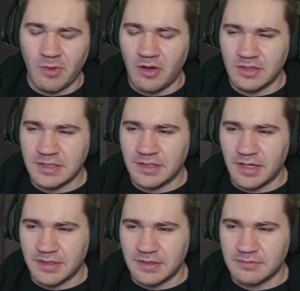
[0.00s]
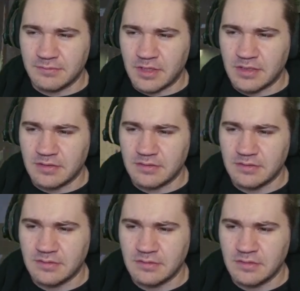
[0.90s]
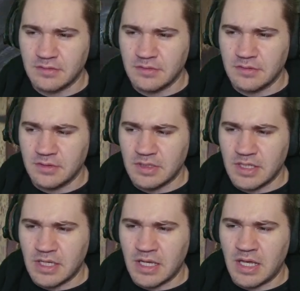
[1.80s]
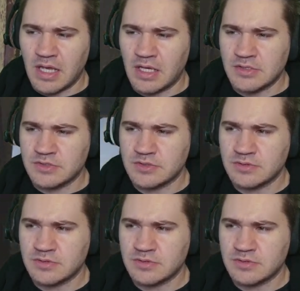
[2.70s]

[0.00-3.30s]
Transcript: all in on it, right? And